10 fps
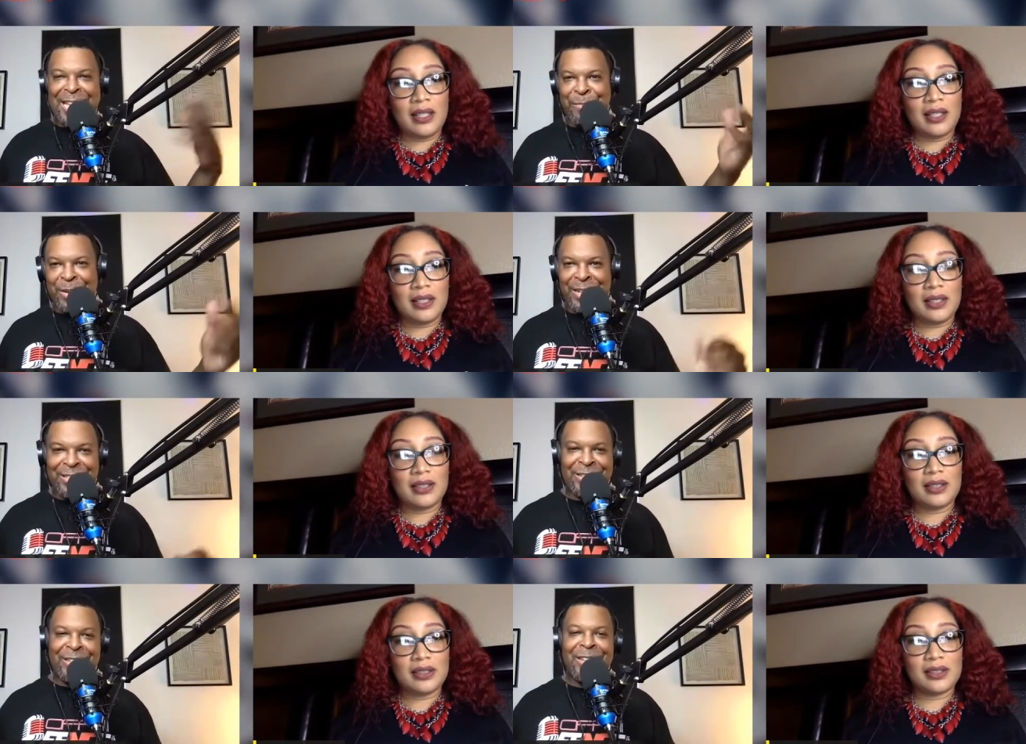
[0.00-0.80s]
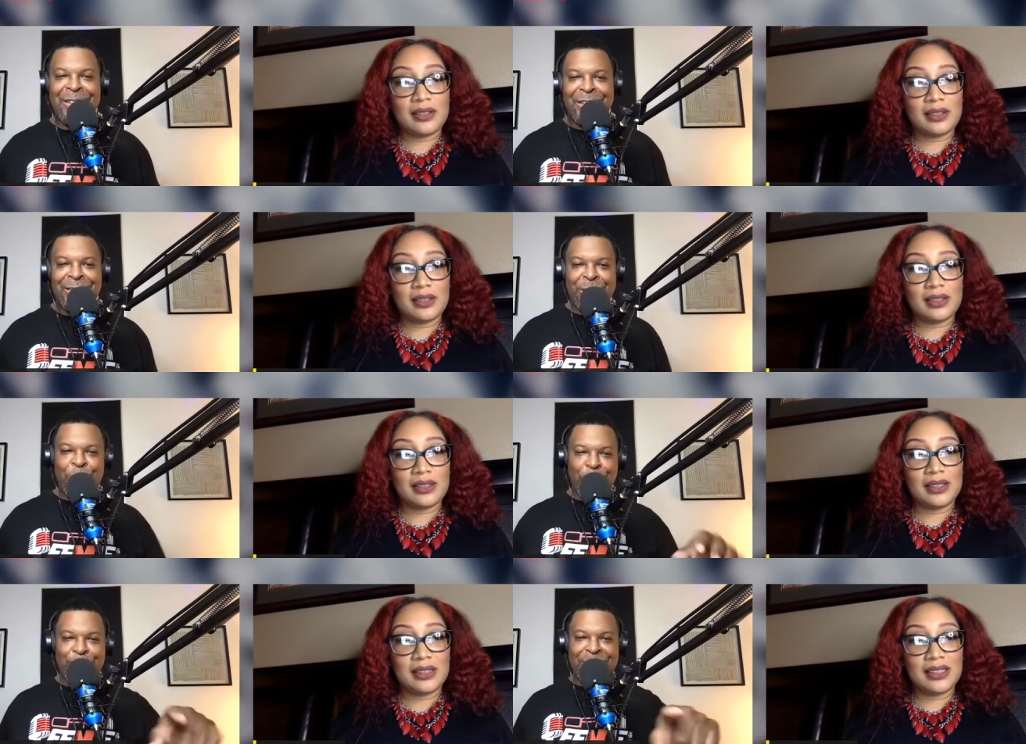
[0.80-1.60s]
Speaker 1: eight months.
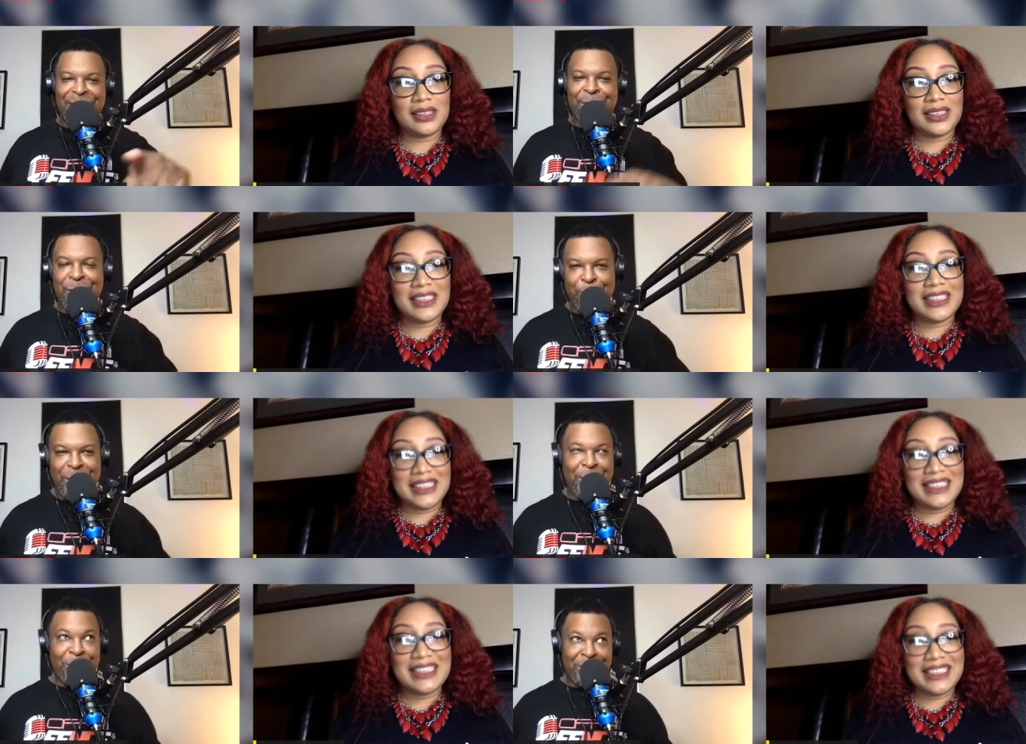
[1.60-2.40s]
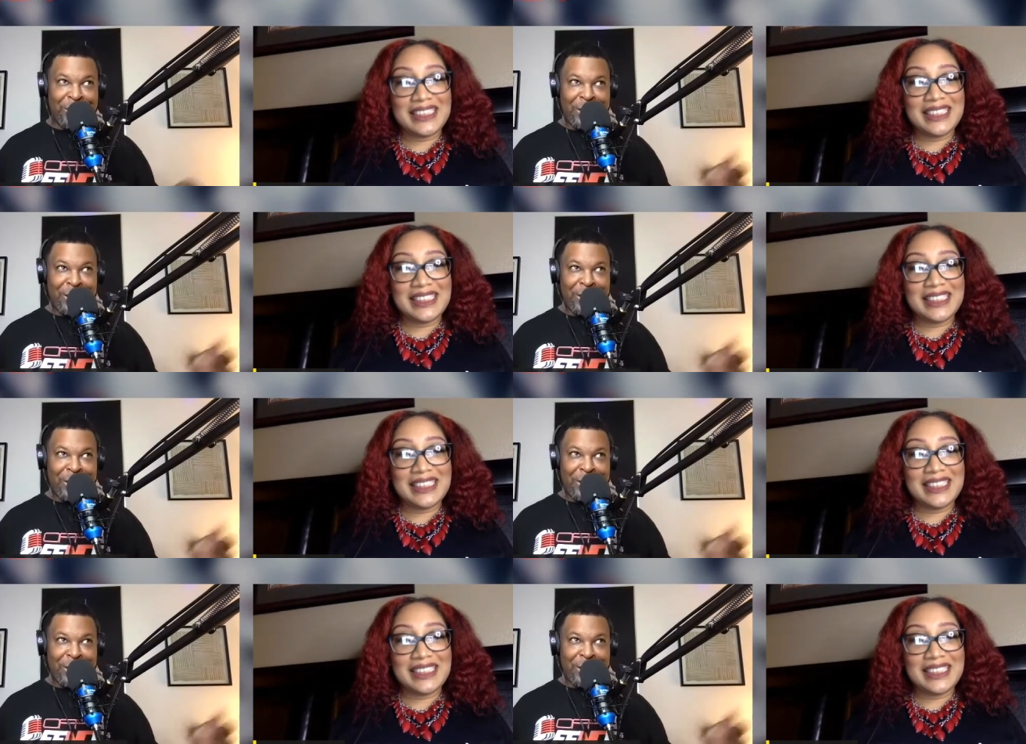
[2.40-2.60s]
Since yours is six months, we're gonna